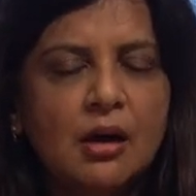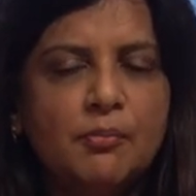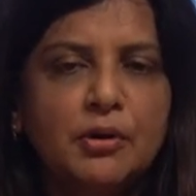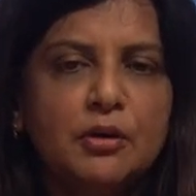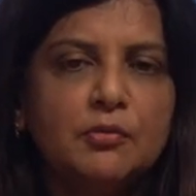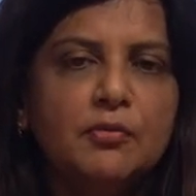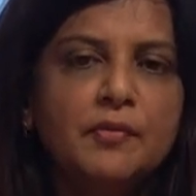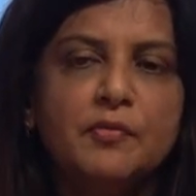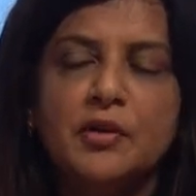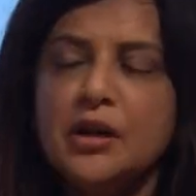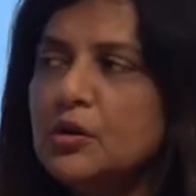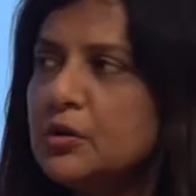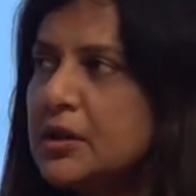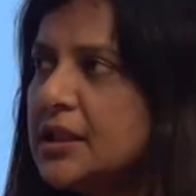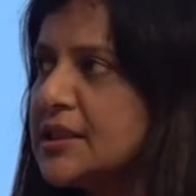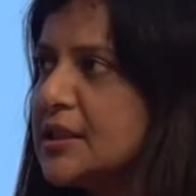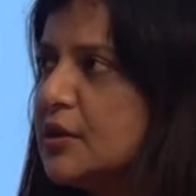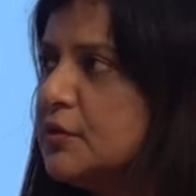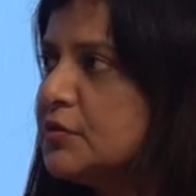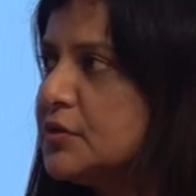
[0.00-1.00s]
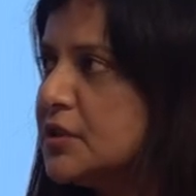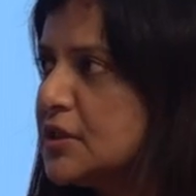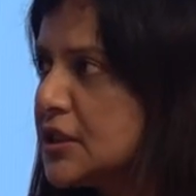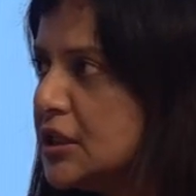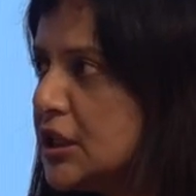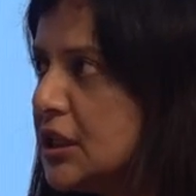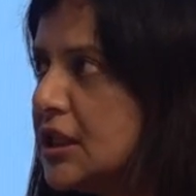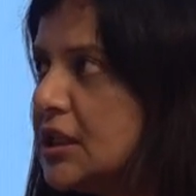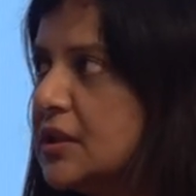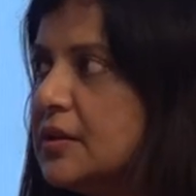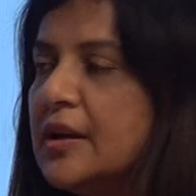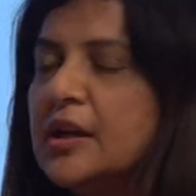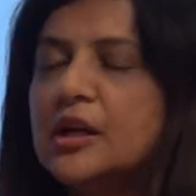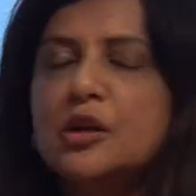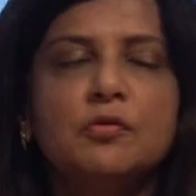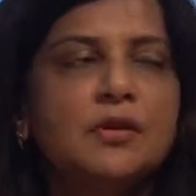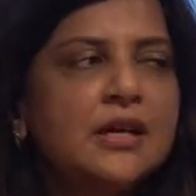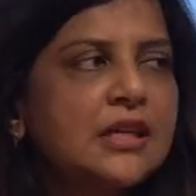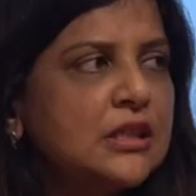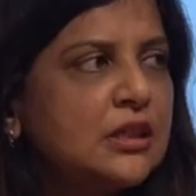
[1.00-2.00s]
But when we look at some of these new
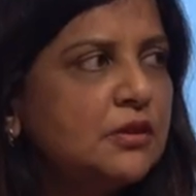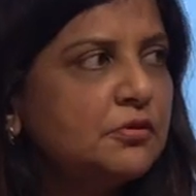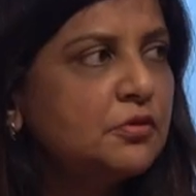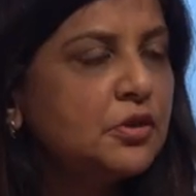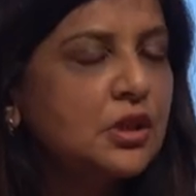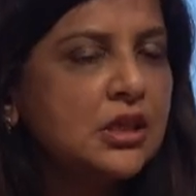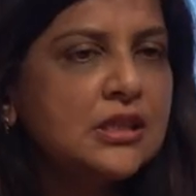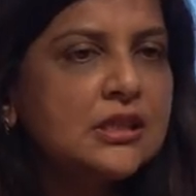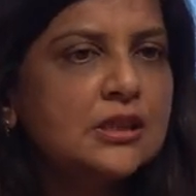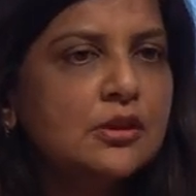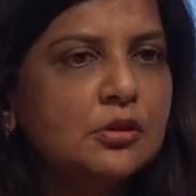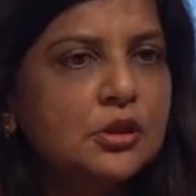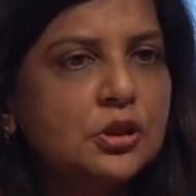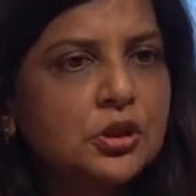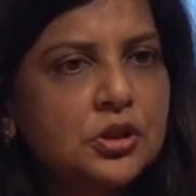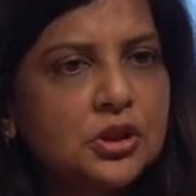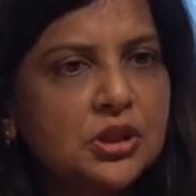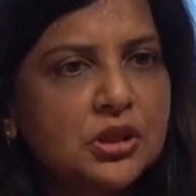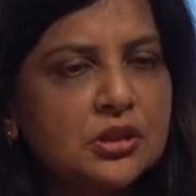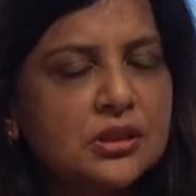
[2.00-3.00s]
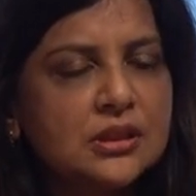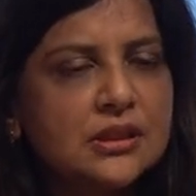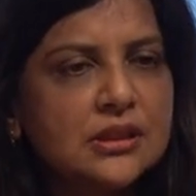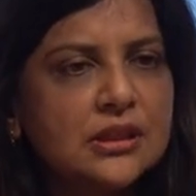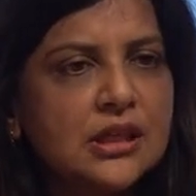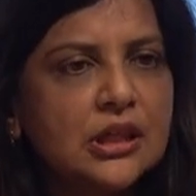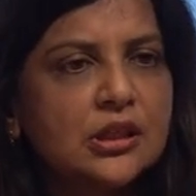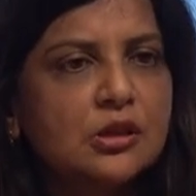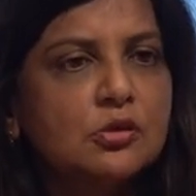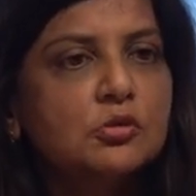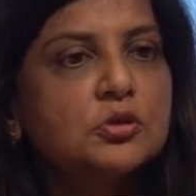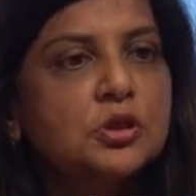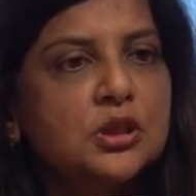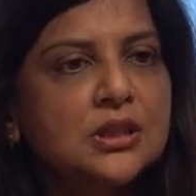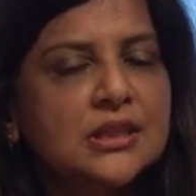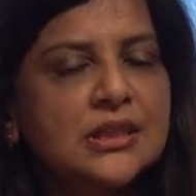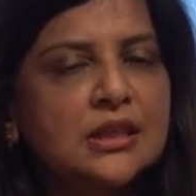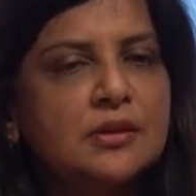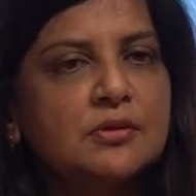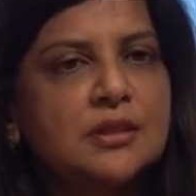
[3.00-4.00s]
innovative green solutions, they don't
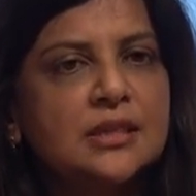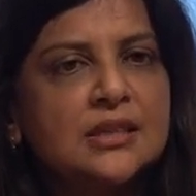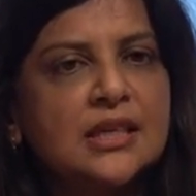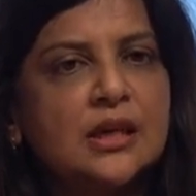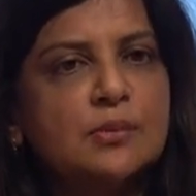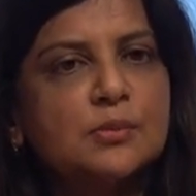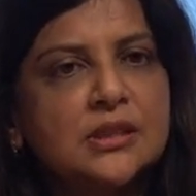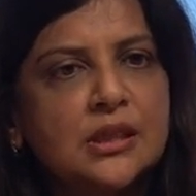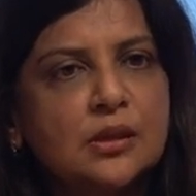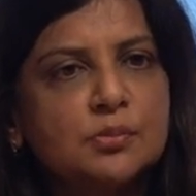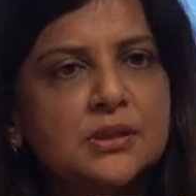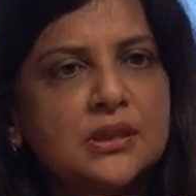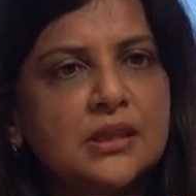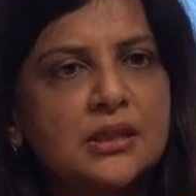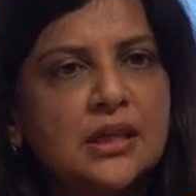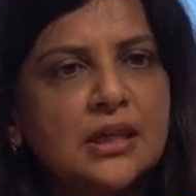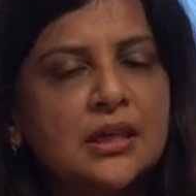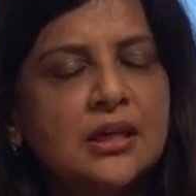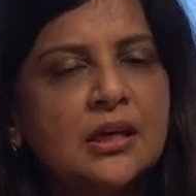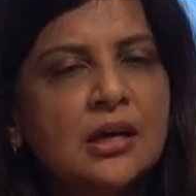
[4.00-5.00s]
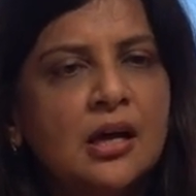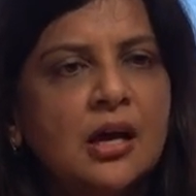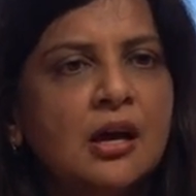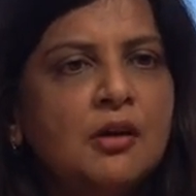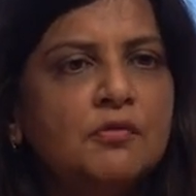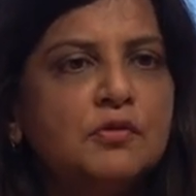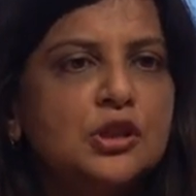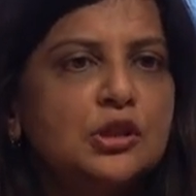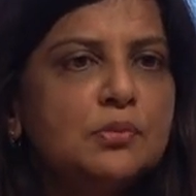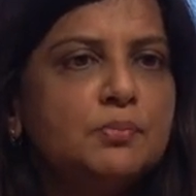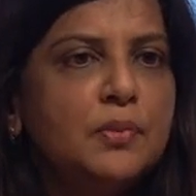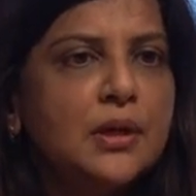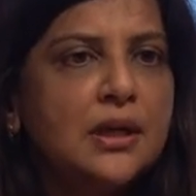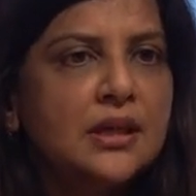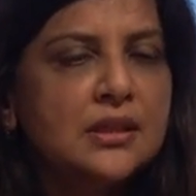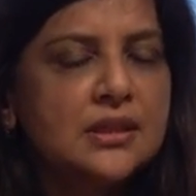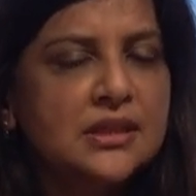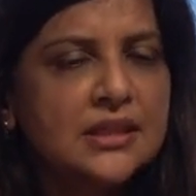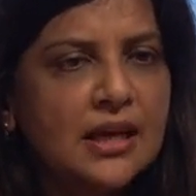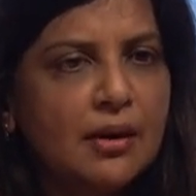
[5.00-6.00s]
receive the same subsidy, which
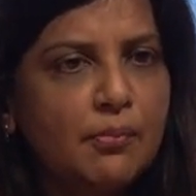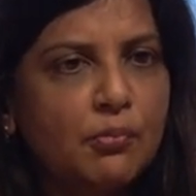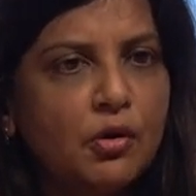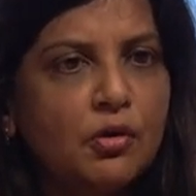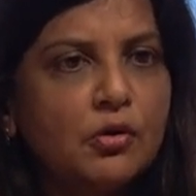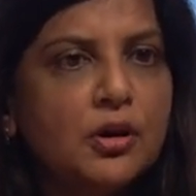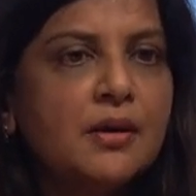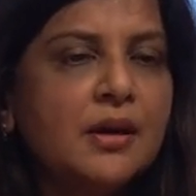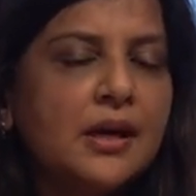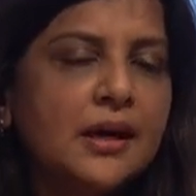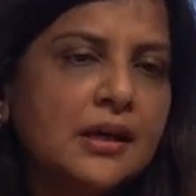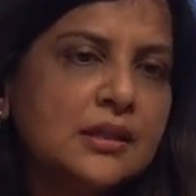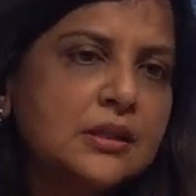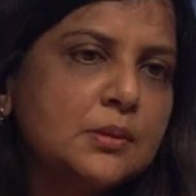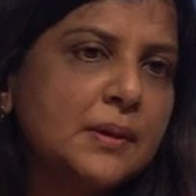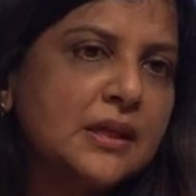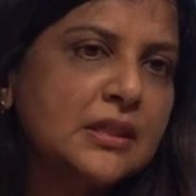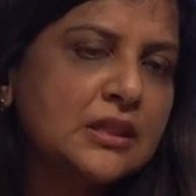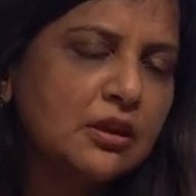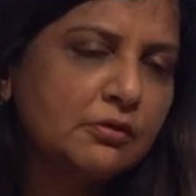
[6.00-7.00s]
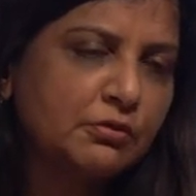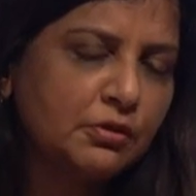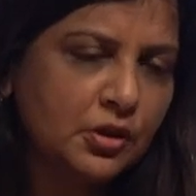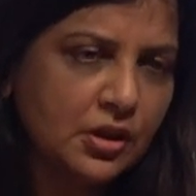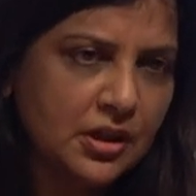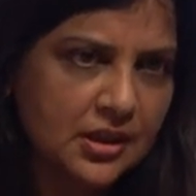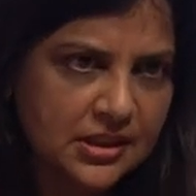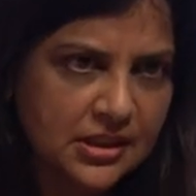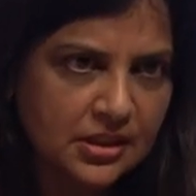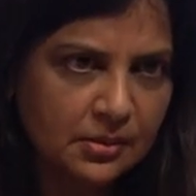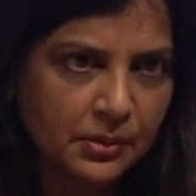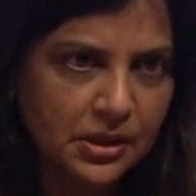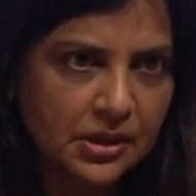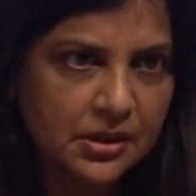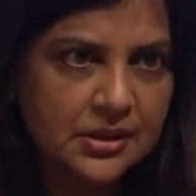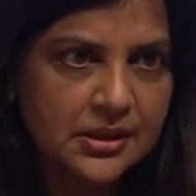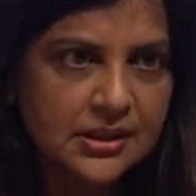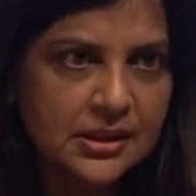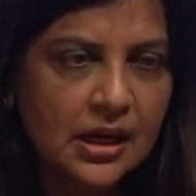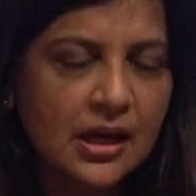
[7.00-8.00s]
means they're more expensive for
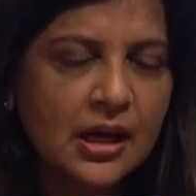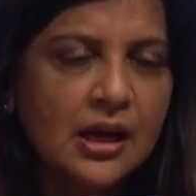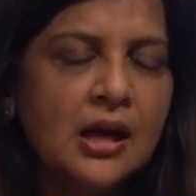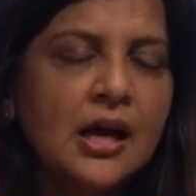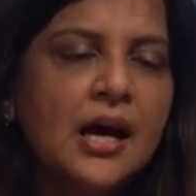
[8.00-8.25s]
customers.